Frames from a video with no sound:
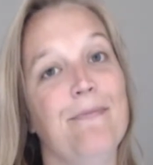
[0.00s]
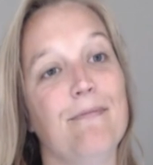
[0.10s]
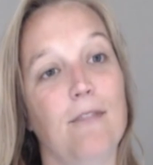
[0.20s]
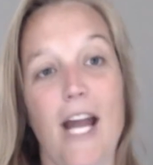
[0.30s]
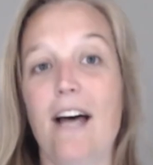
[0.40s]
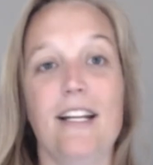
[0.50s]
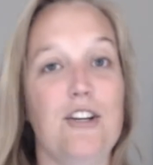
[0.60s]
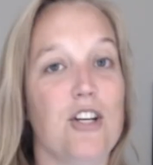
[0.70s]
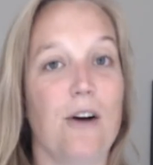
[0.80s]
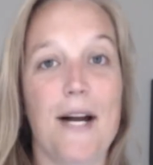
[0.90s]
reality
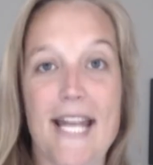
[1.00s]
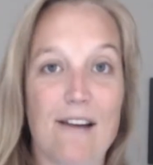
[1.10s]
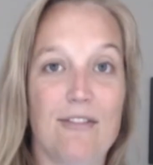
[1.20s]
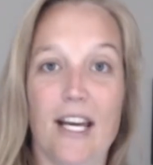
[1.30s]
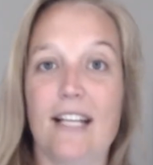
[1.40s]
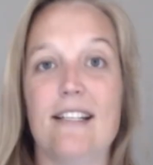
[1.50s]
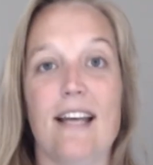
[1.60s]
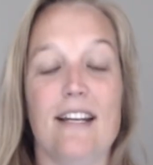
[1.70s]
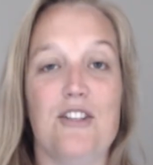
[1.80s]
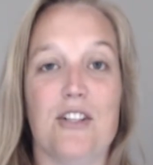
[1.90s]
show on Netflix
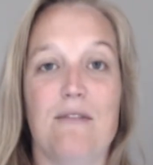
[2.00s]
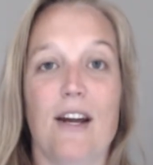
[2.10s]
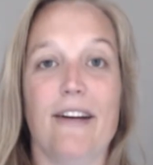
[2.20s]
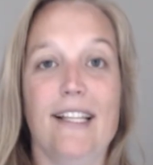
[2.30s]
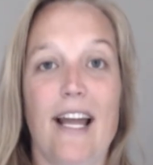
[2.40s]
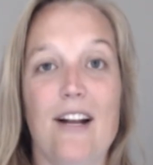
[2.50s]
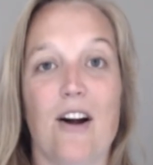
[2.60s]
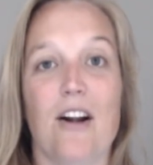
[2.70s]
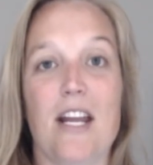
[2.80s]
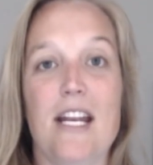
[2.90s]
that is just very
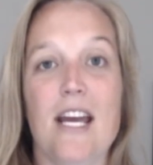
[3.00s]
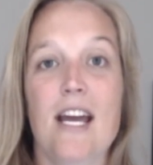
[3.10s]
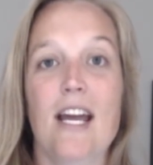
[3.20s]
lighthearted.